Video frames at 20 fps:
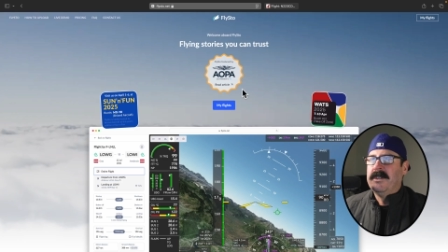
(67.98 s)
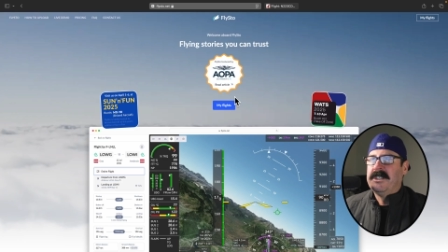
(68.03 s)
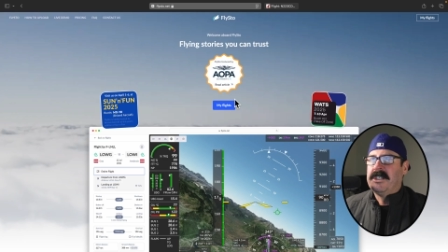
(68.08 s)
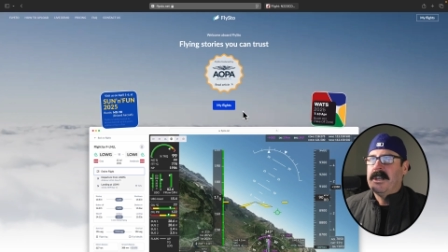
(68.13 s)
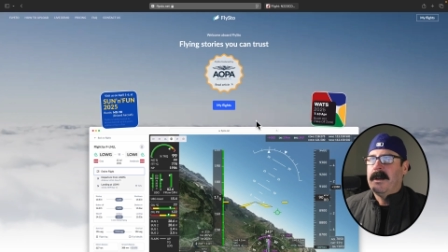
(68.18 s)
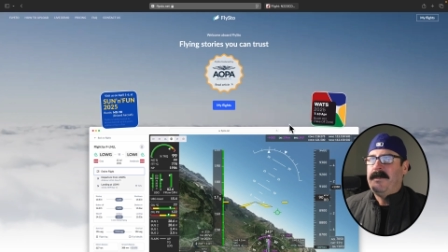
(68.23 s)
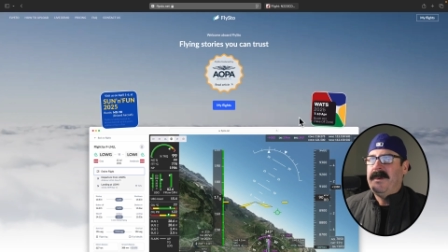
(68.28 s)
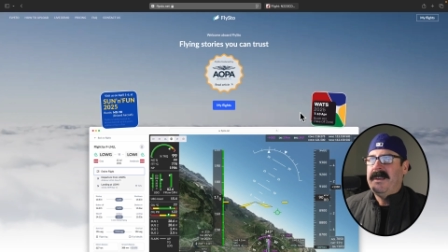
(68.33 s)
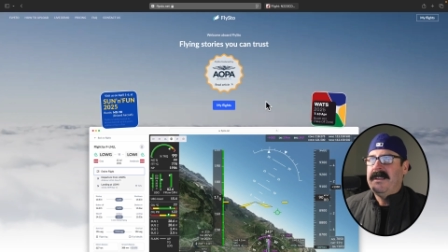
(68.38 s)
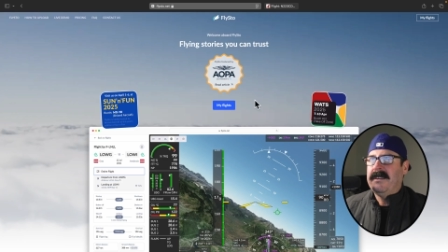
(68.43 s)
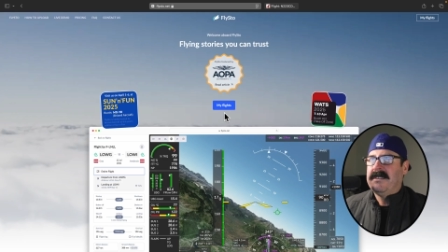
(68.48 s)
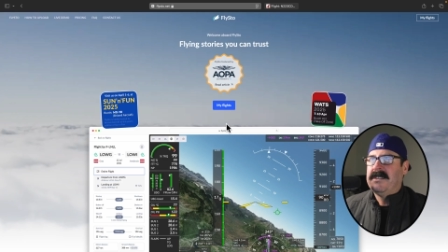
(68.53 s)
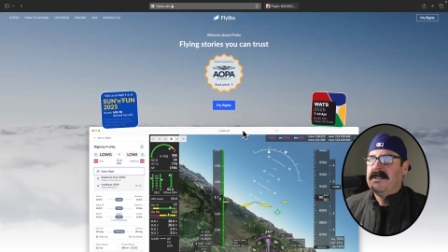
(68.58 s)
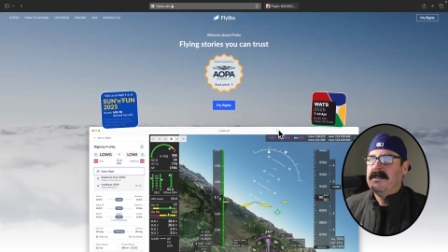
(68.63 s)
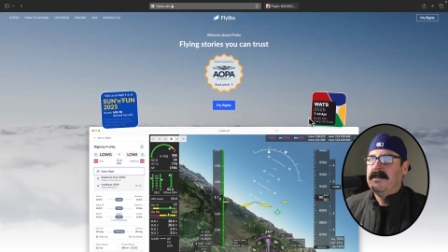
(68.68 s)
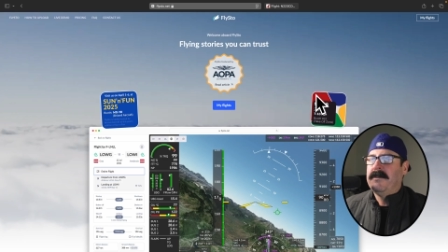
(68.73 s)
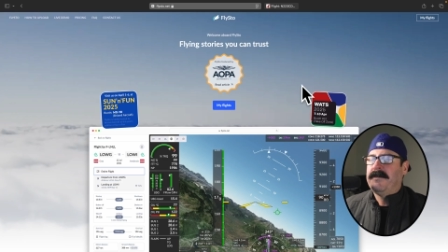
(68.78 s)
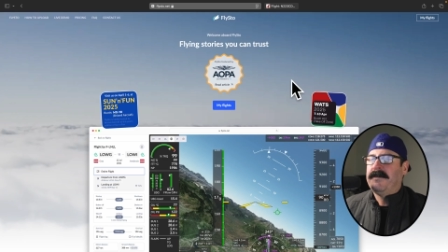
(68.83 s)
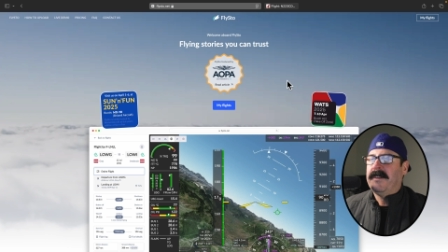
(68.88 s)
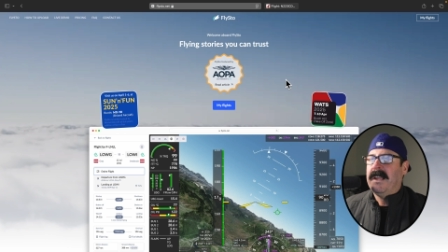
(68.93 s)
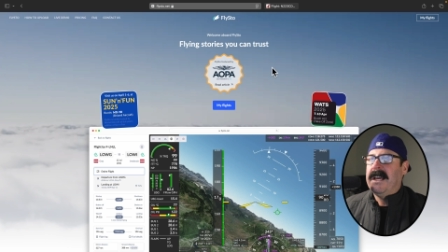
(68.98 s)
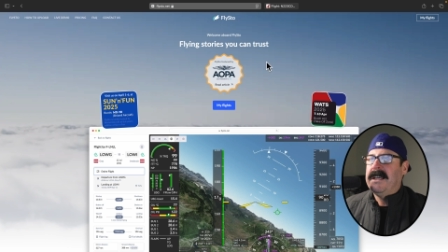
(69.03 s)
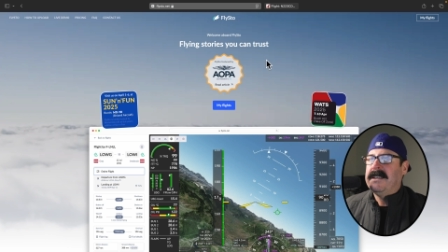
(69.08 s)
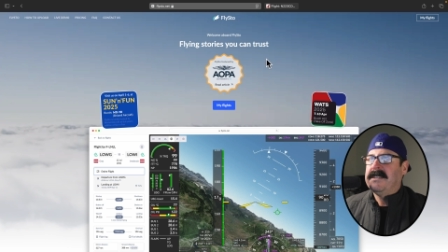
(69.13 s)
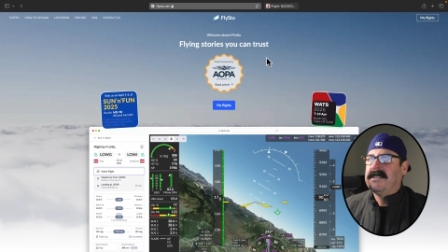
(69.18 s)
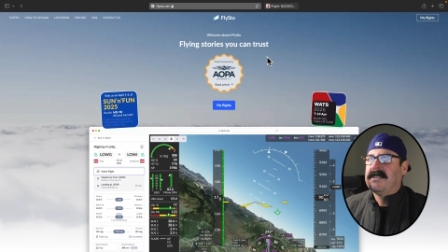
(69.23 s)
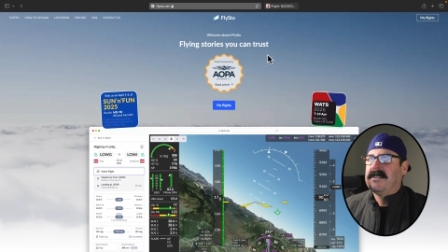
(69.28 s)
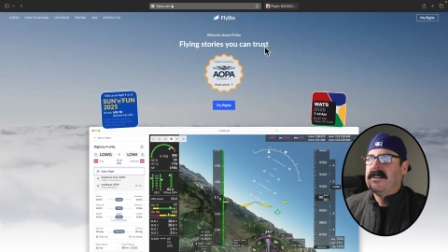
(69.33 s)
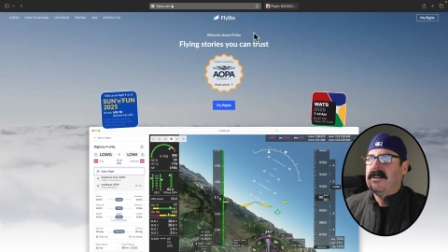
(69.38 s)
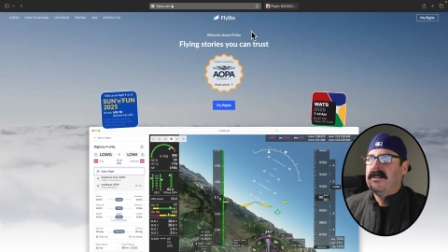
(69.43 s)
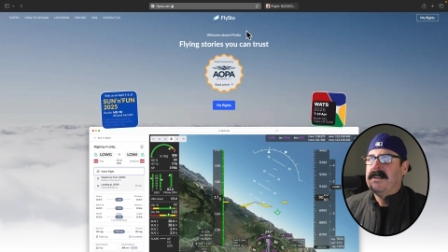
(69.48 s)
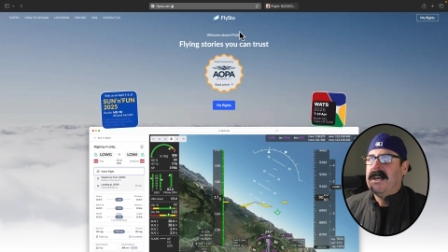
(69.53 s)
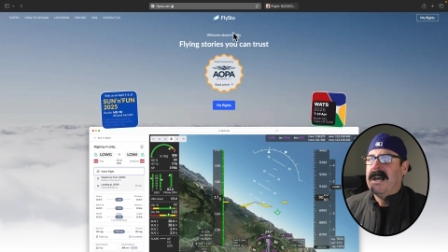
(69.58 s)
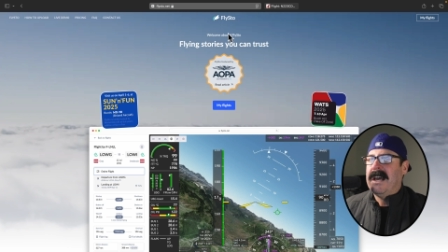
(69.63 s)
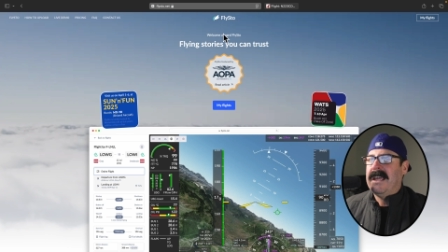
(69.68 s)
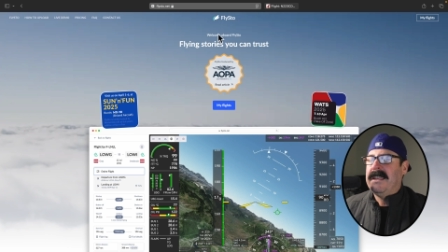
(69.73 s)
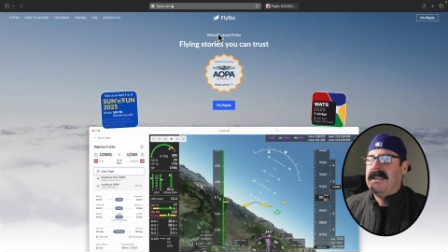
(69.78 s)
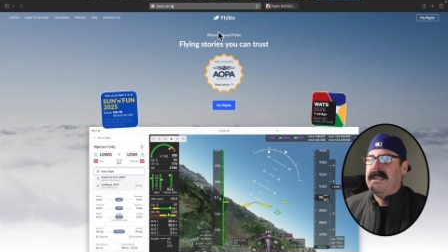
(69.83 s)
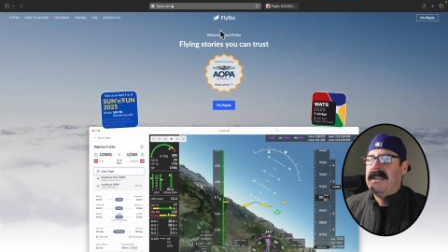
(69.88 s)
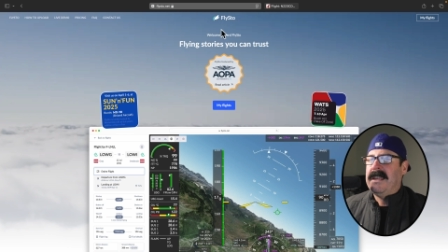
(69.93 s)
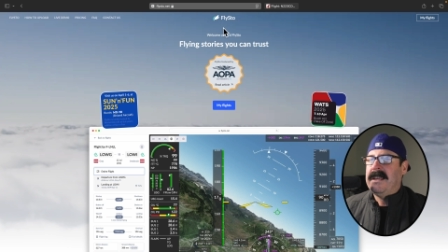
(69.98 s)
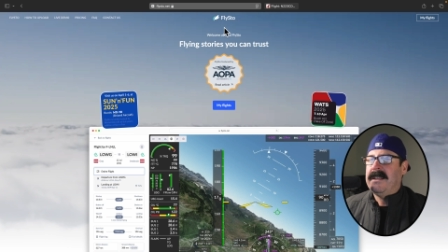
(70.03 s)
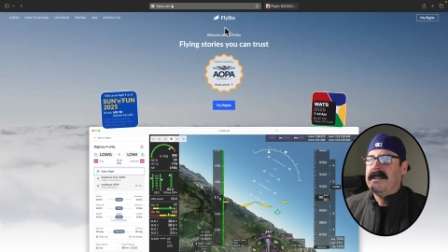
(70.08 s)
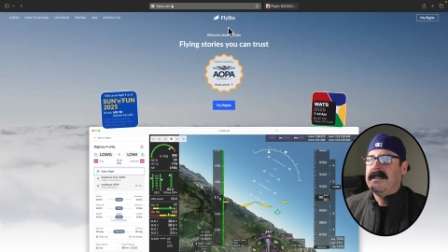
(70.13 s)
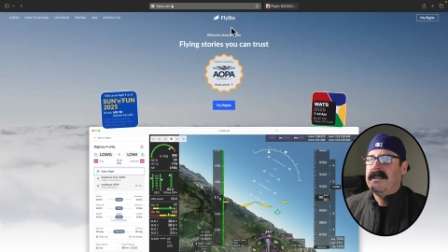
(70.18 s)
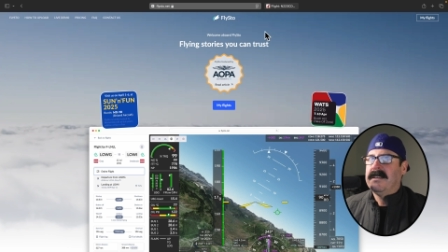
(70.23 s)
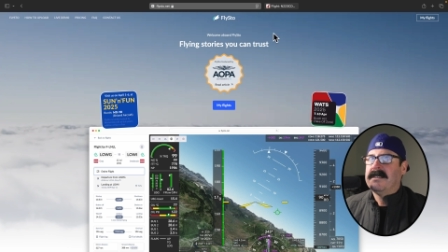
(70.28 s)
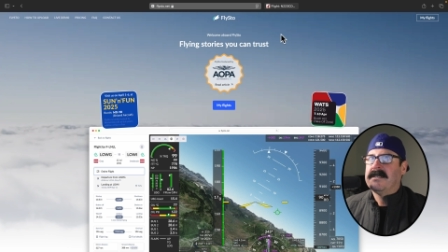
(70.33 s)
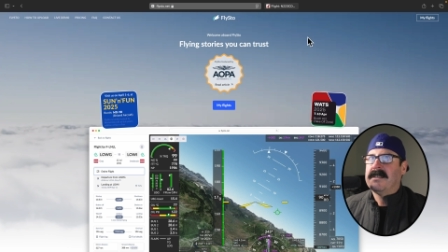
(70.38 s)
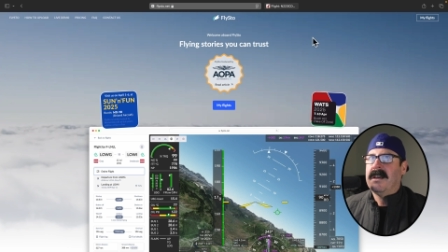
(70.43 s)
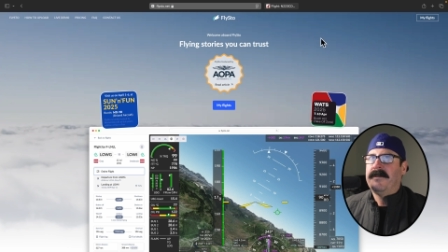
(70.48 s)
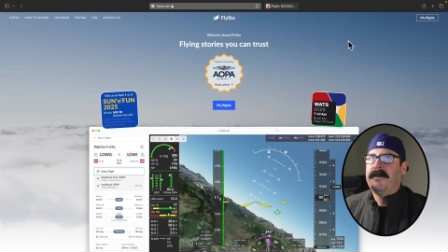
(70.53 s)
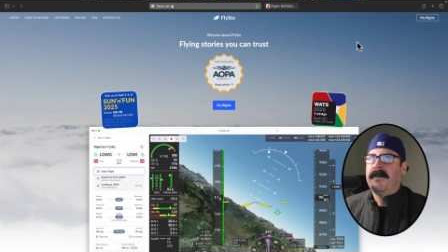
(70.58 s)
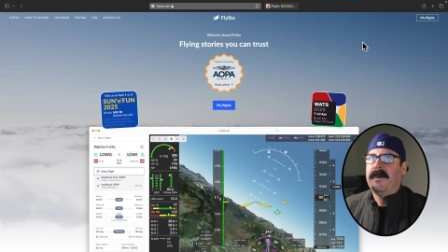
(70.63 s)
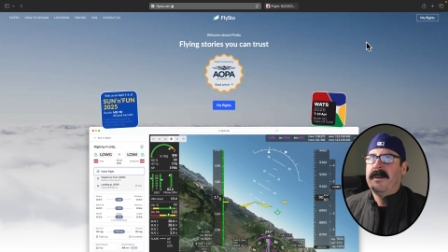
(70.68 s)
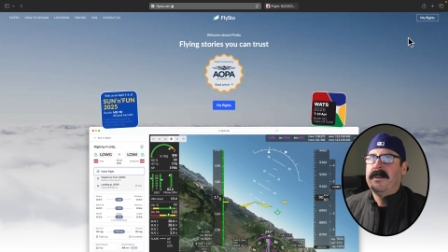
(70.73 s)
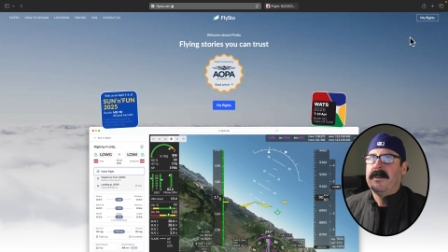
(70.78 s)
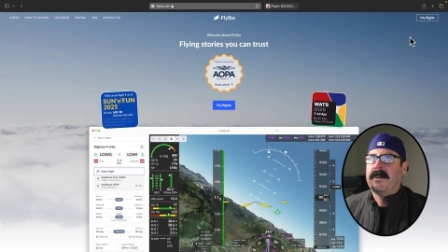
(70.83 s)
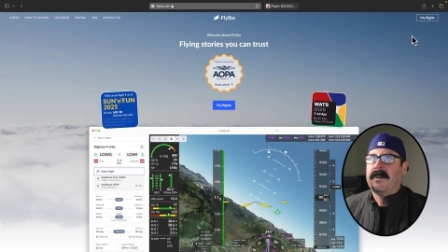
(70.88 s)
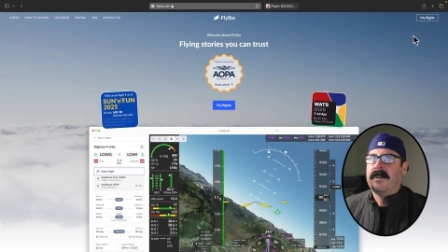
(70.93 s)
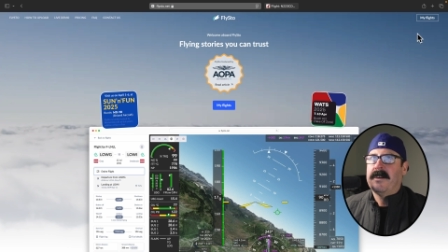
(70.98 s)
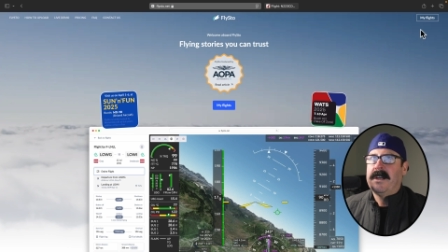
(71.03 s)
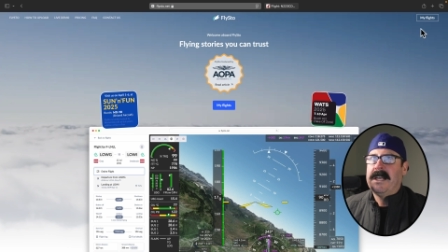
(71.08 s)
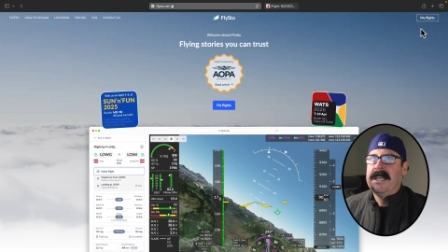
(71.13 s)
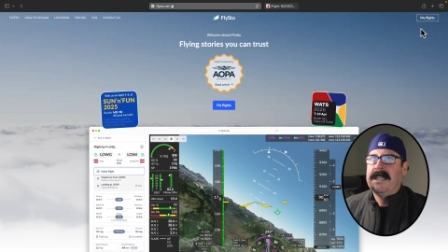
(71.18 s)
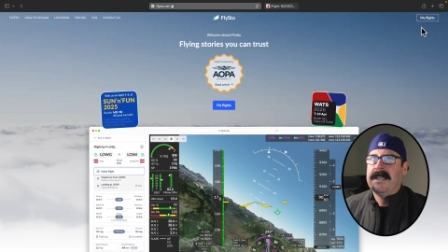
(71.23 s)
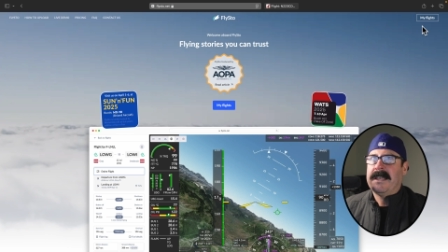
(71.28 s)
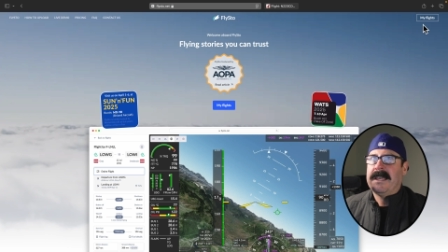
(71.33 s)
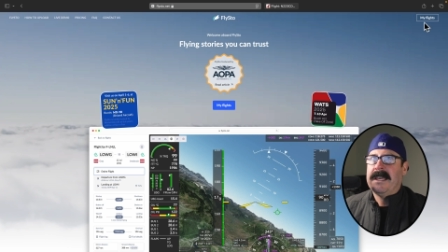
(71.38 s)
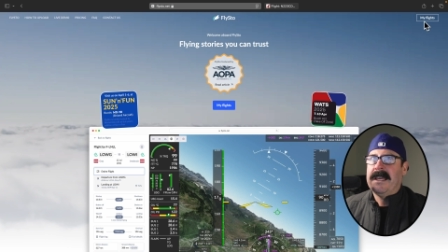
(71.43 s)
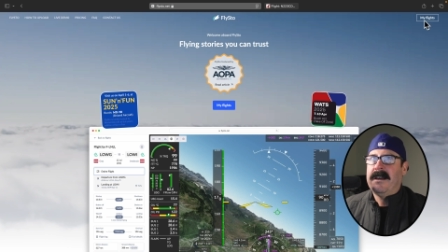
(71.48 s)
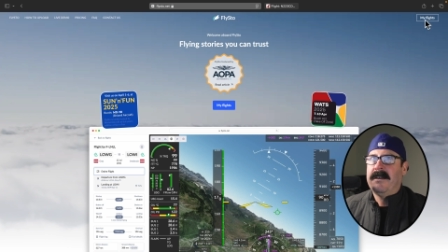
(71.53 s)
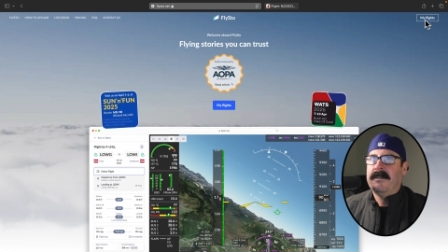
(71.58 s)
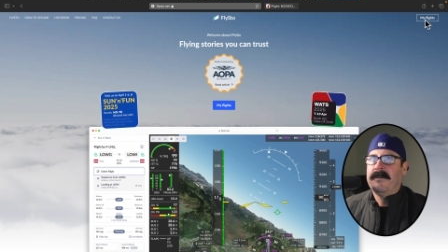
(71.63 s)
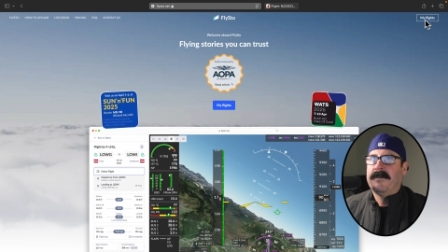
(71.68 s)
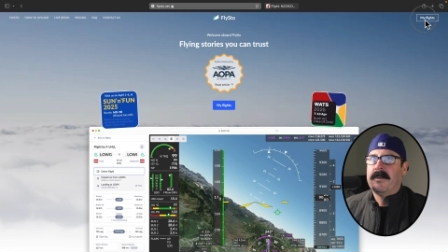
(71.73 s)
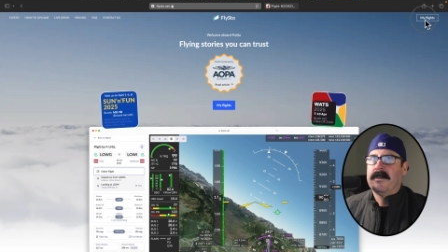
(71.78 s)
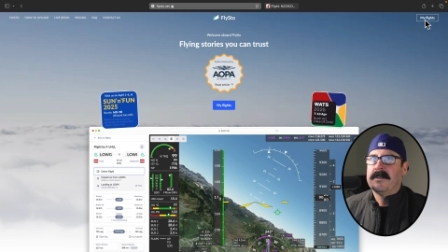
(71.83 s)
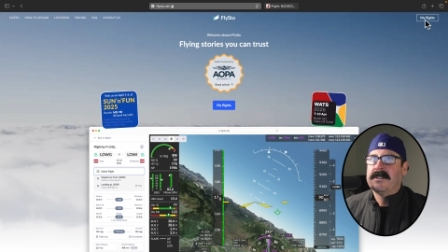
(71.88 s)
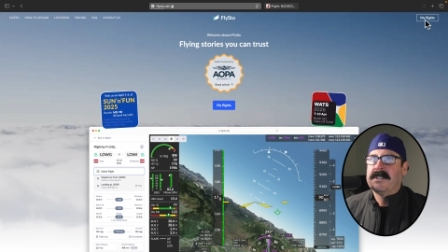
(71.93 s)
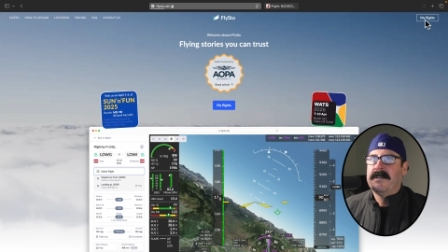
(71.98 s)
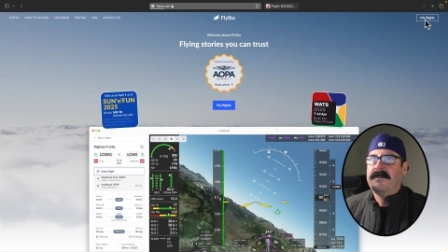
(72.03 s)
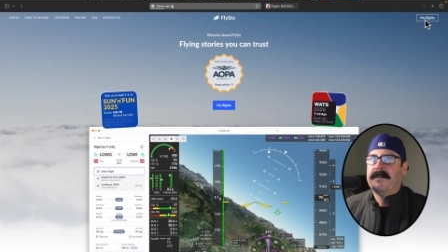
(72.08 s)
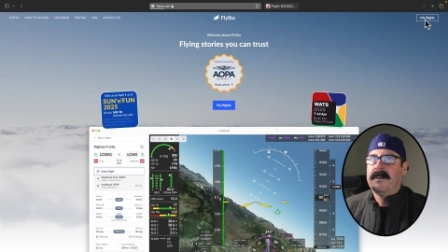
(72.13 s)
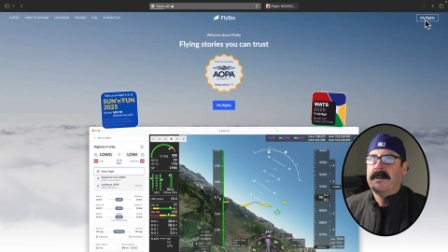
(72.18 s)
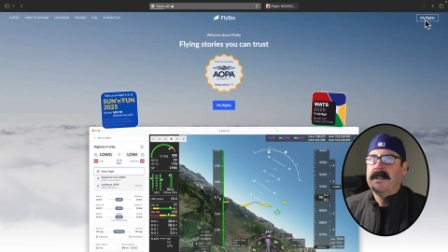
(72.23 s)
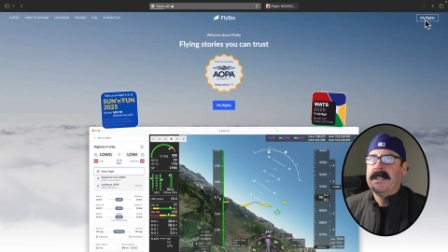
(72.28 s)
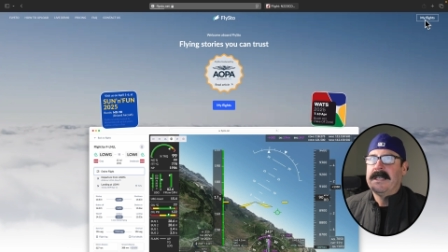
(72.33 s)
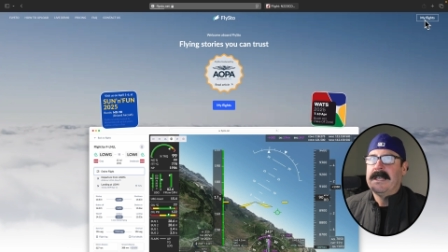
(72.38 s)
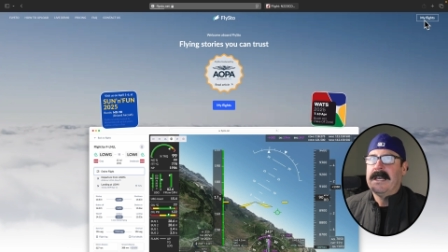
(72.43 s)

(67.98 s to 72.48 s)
we jump into flysto.net software. You create an account. Of course, I've already